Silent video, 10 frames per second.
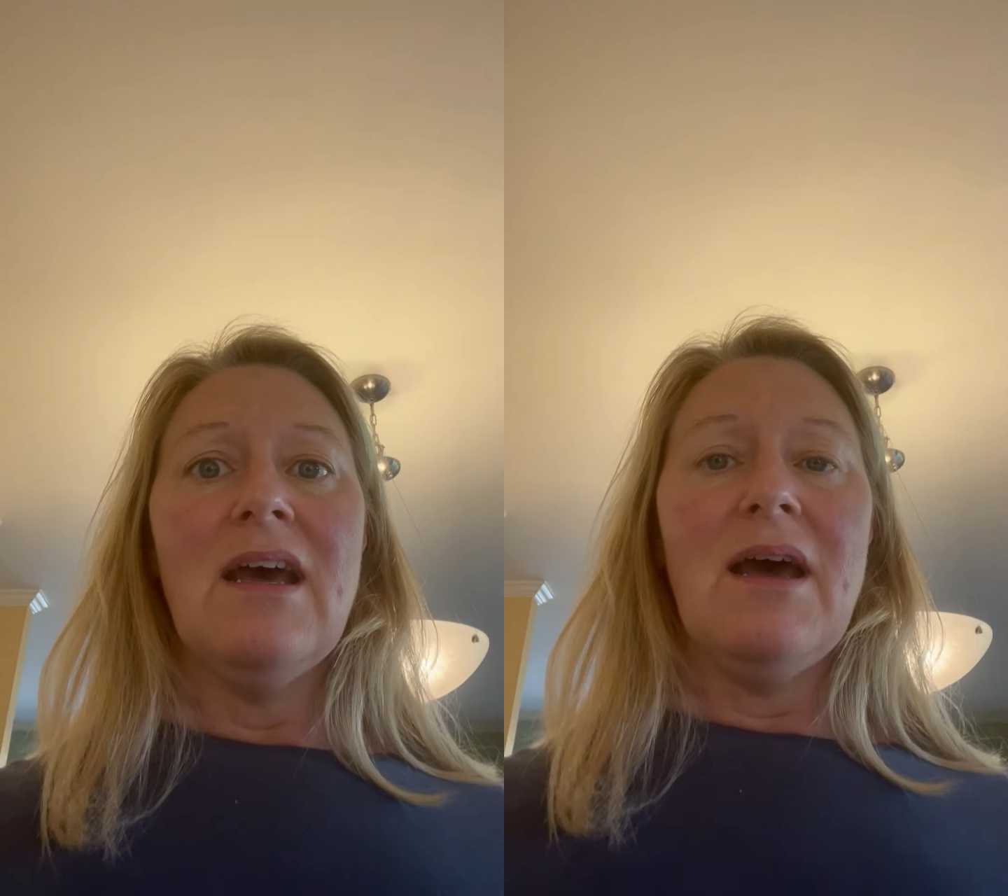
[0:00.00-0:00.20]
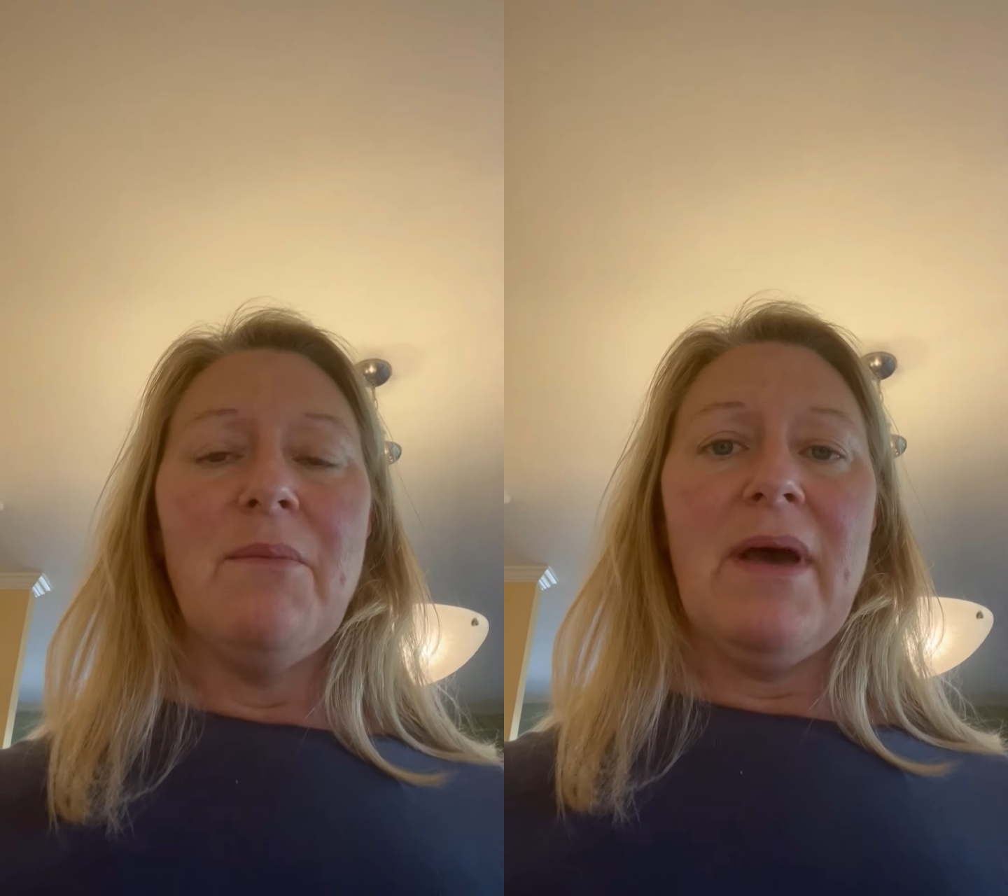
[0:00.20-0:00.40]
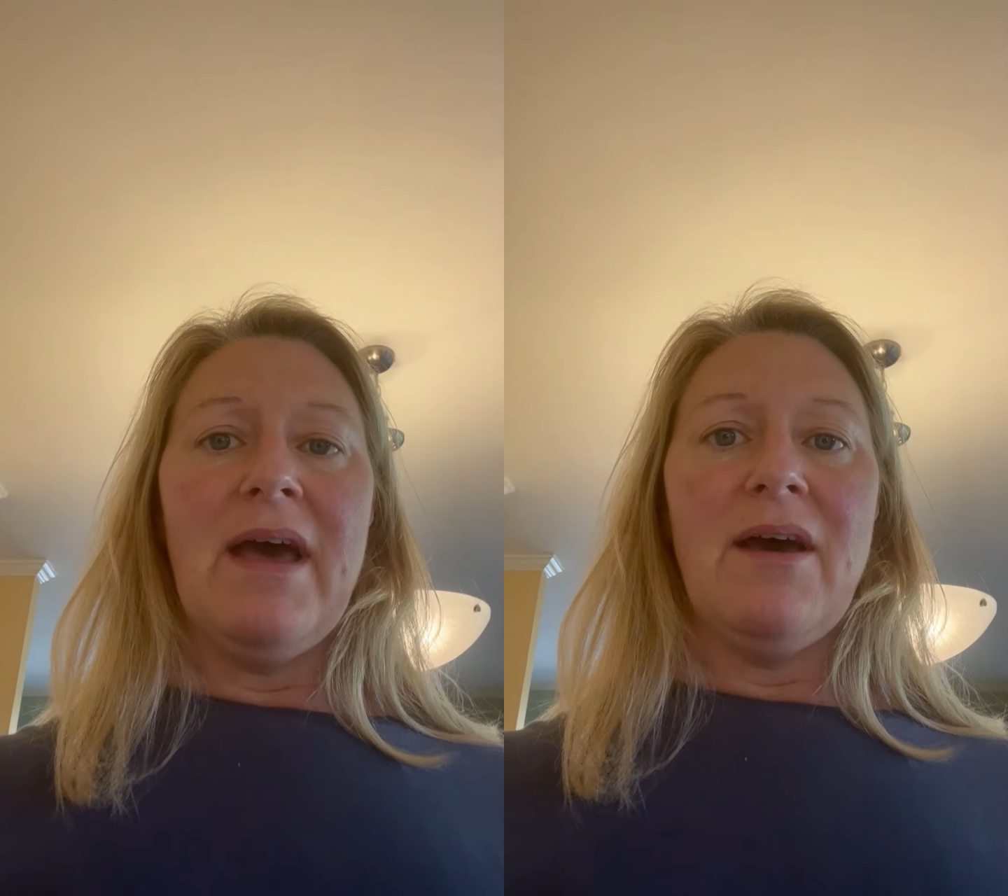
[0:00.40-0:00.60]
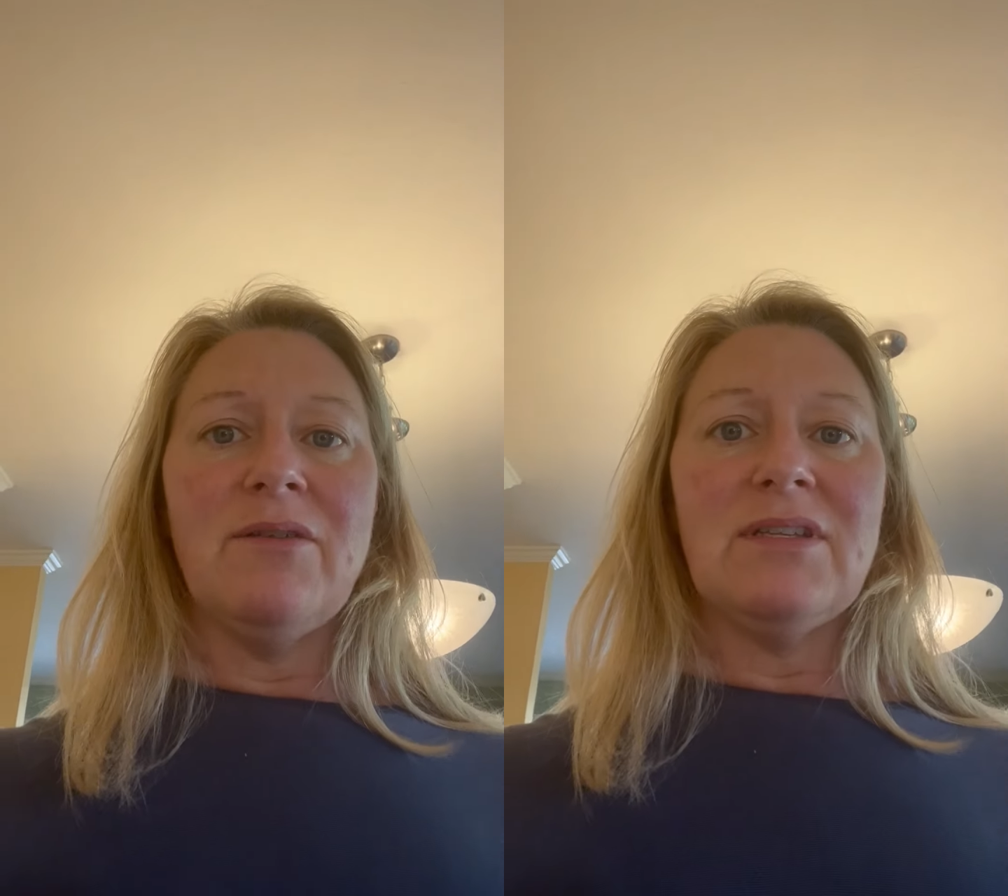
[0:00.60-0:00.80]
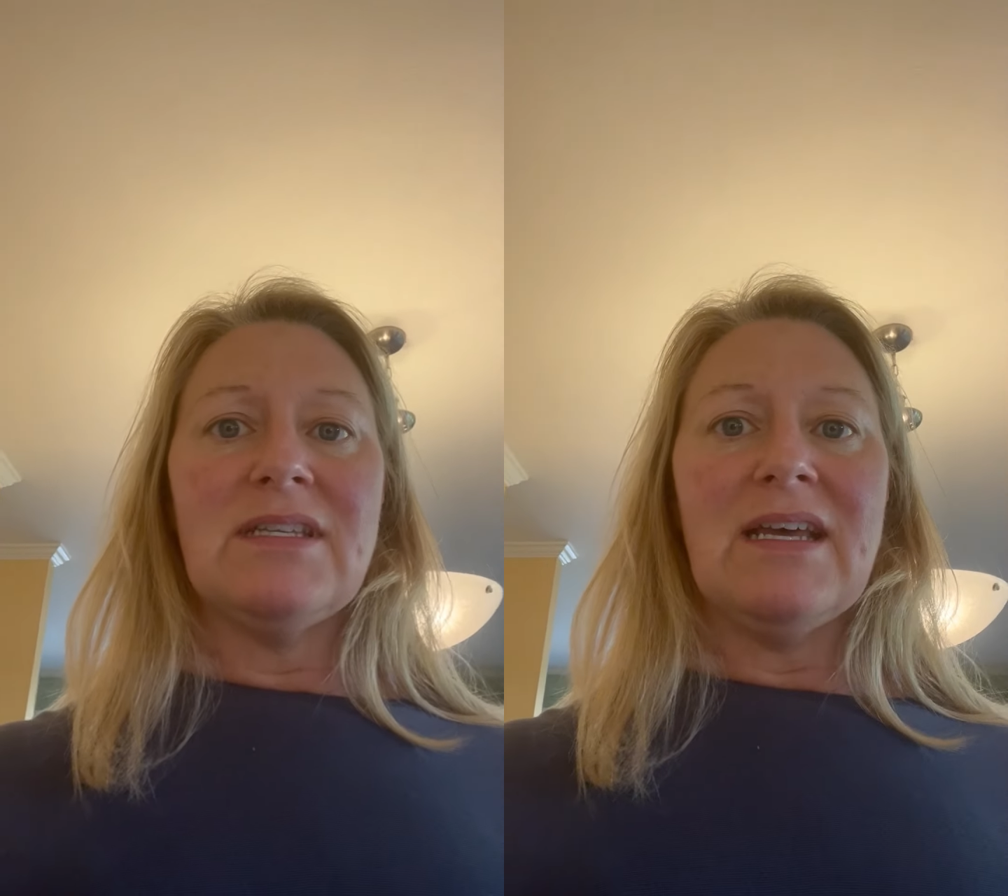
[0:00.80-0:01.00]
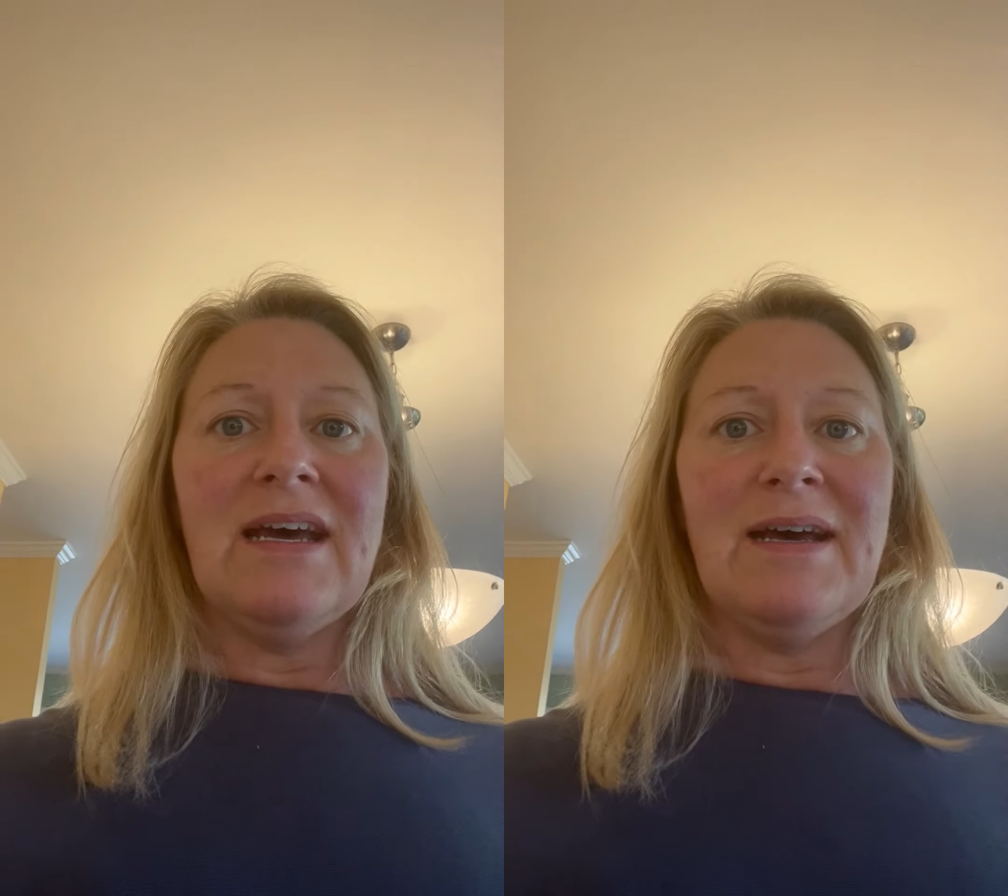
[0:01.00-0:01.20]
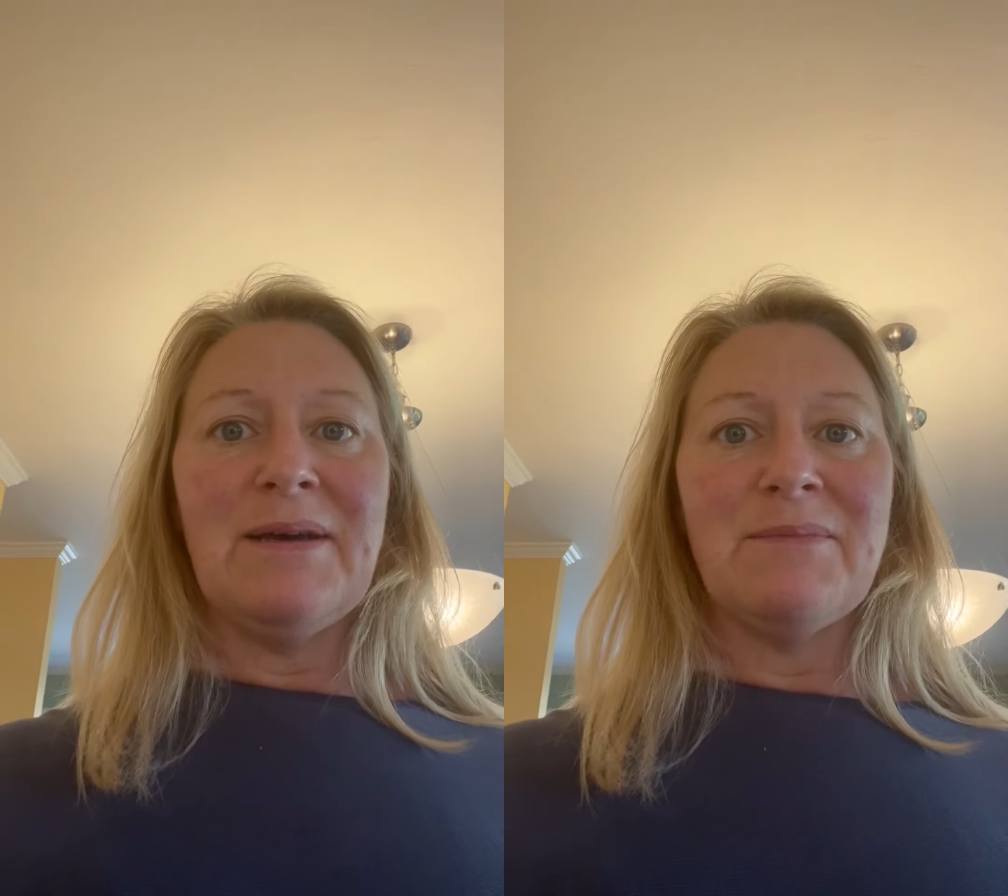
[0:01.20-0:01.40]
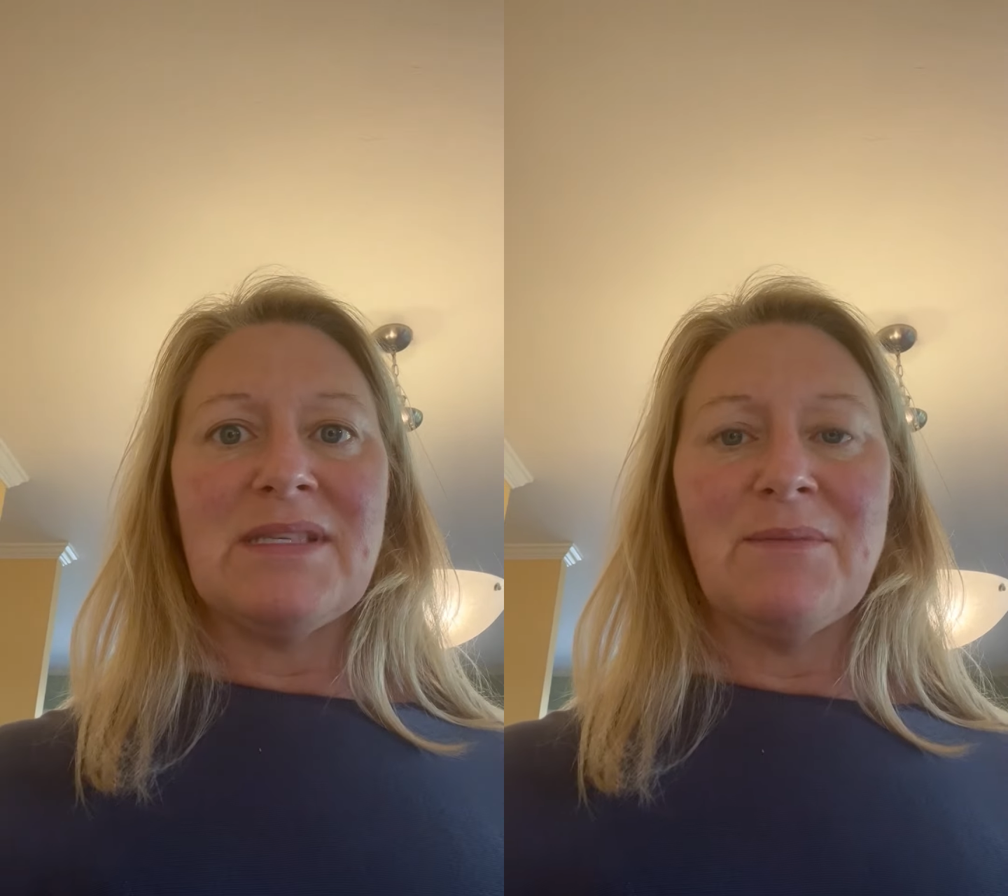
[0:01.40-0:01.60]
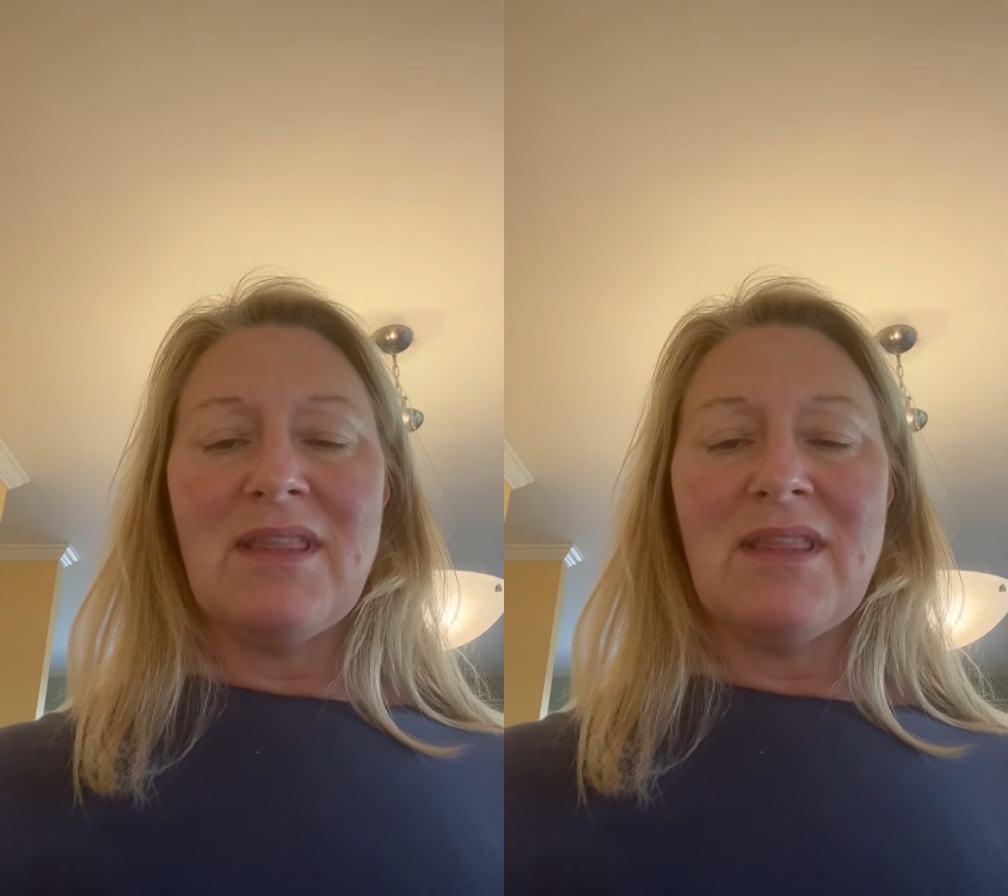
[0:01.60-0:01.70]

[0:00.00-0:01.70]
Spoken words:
about some